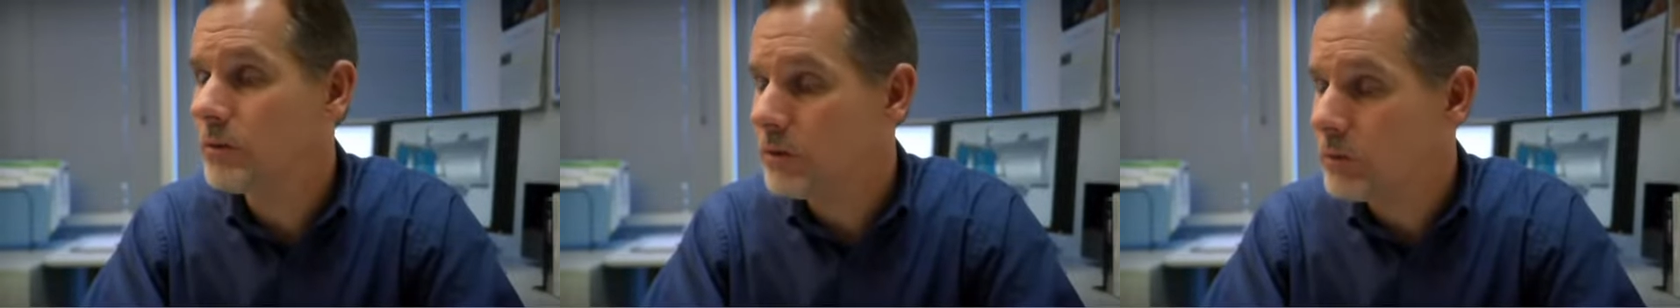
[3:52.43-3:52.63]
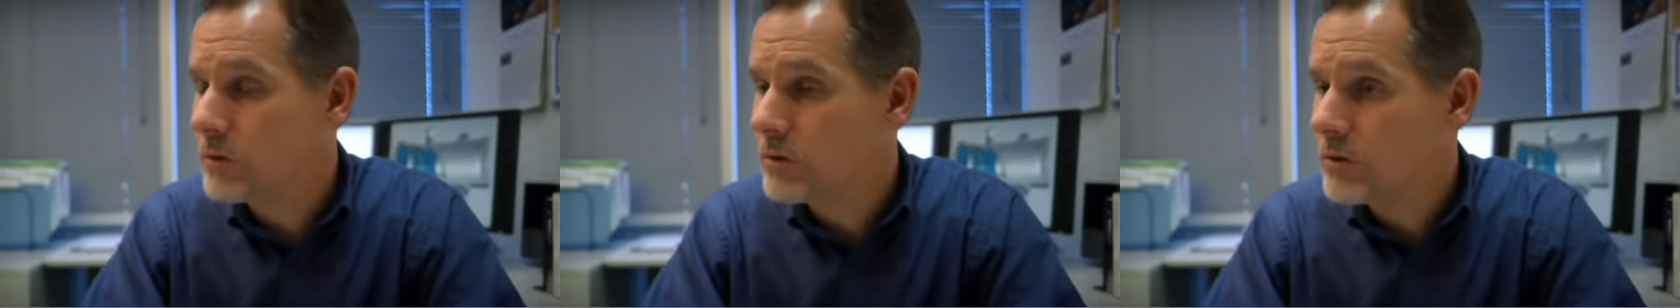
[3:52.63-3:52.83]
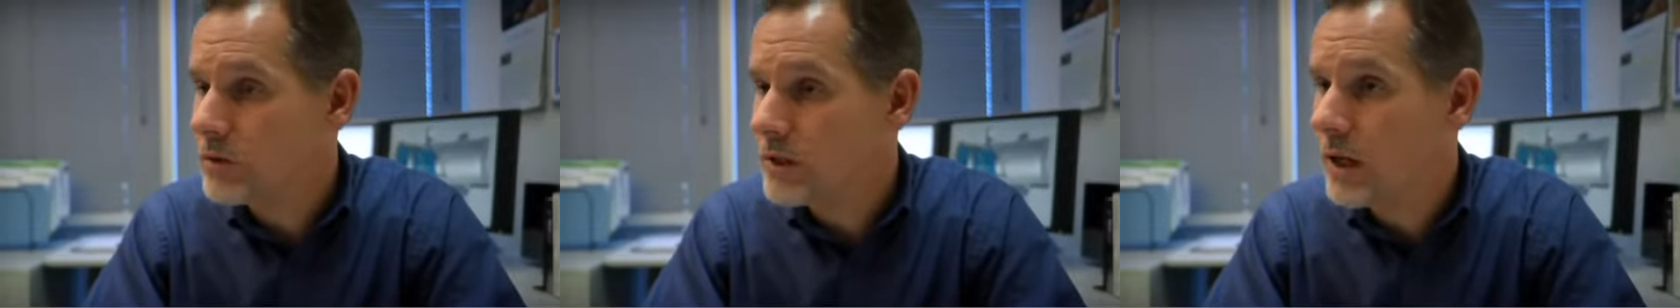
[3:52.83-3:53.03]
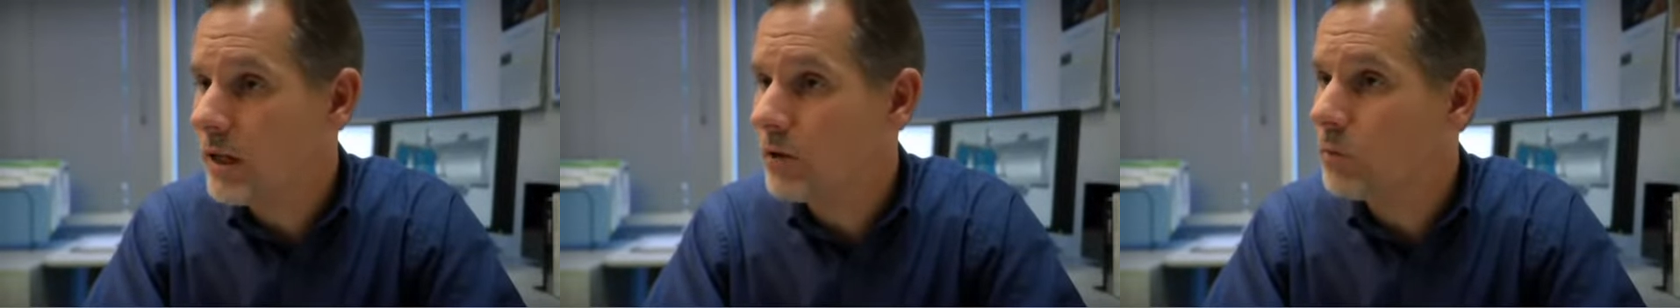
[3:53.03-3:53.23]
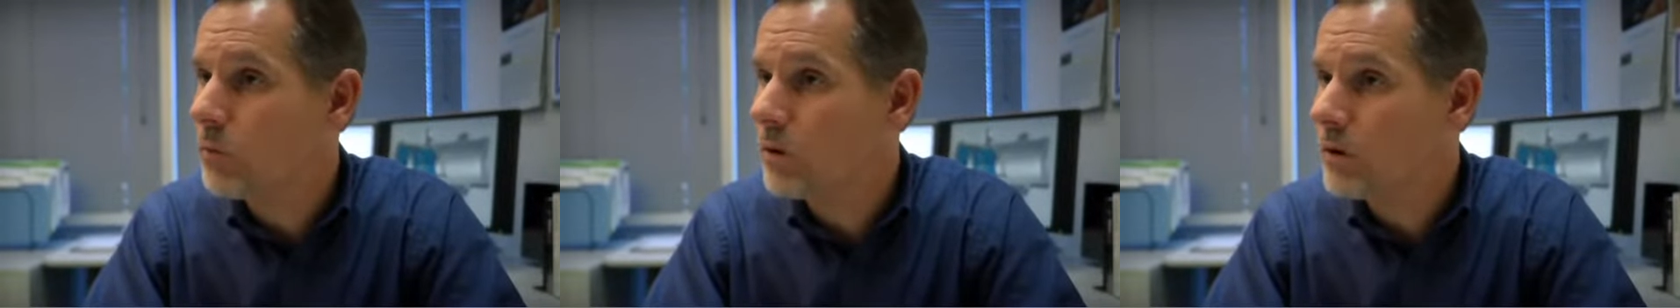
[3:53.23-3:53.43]
that was a
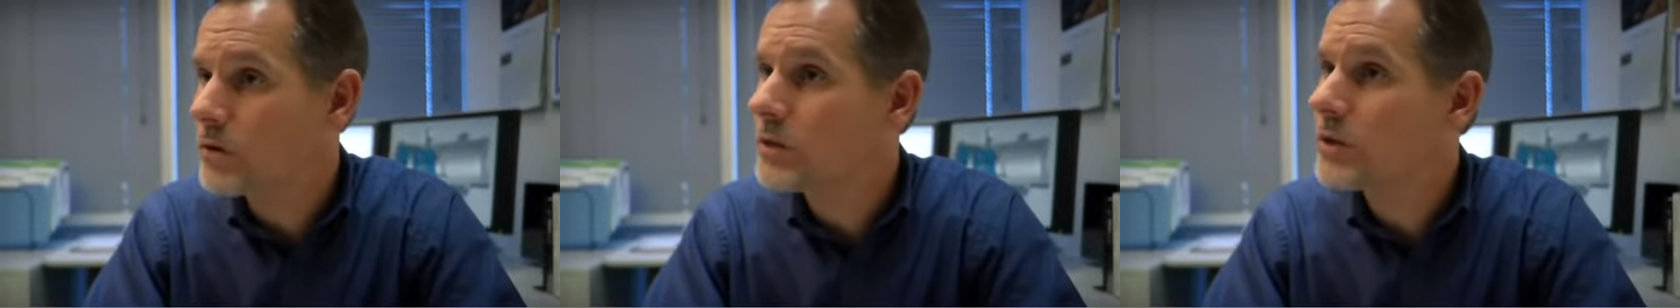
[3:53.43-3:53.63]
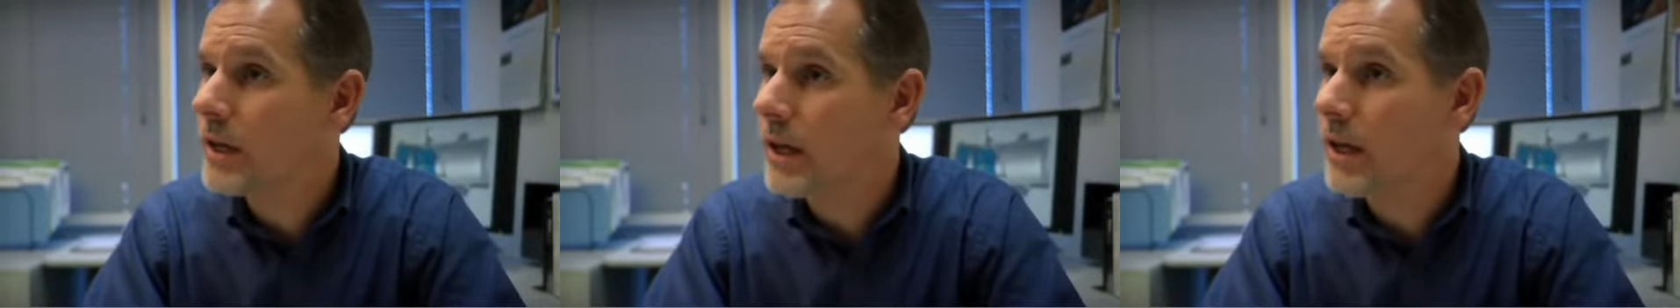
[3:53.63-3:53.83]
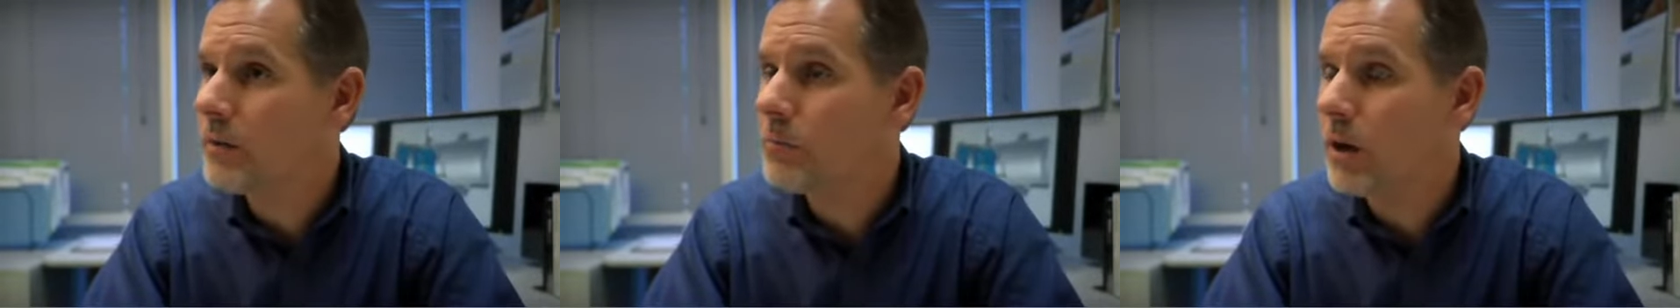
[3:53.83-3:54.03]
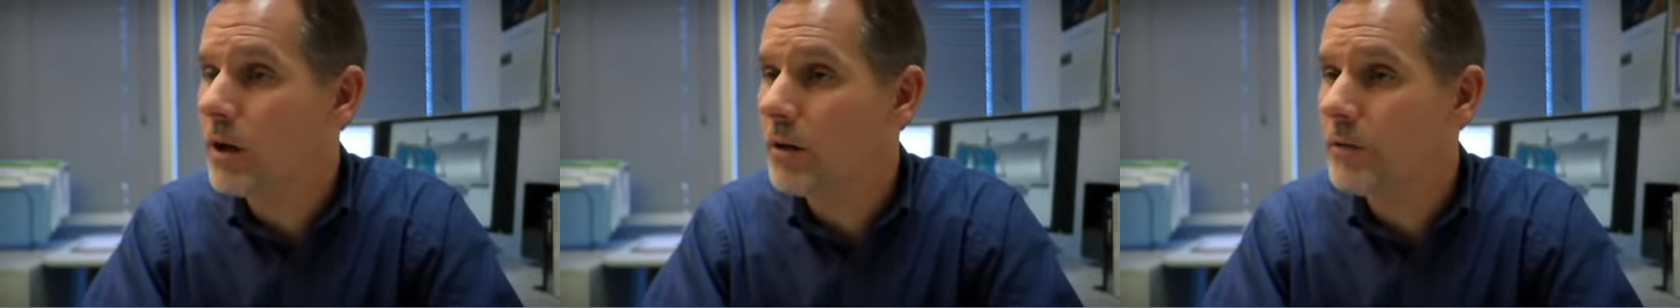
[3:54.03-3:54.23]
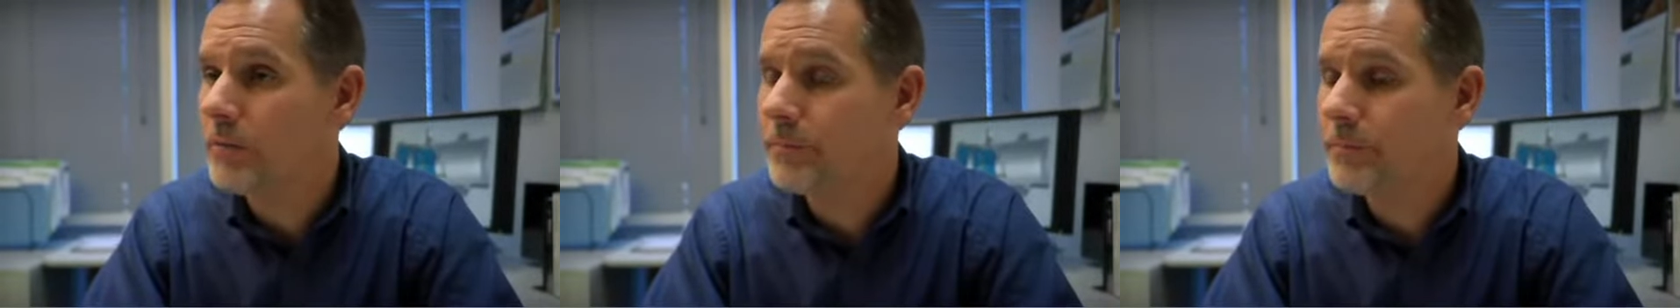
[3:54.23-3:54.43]
SolidWorks CAD
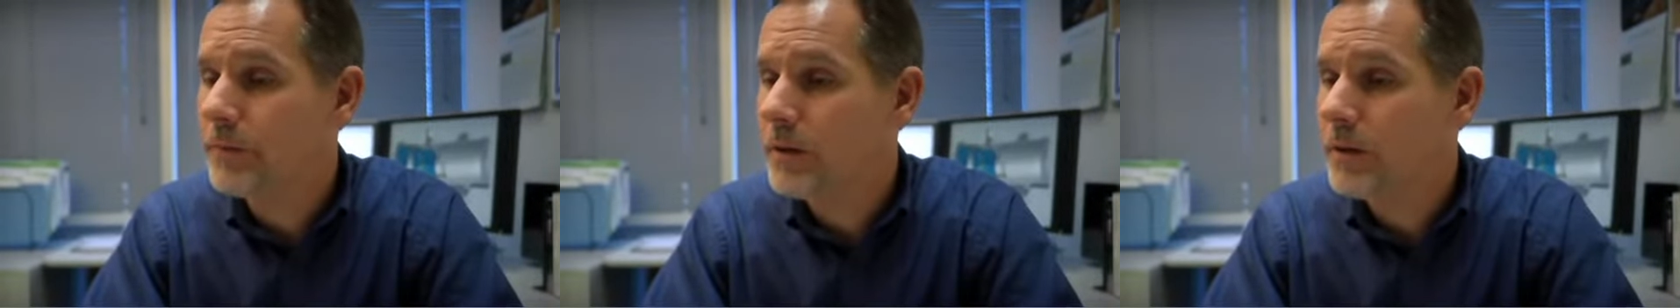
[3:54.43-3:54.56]
model.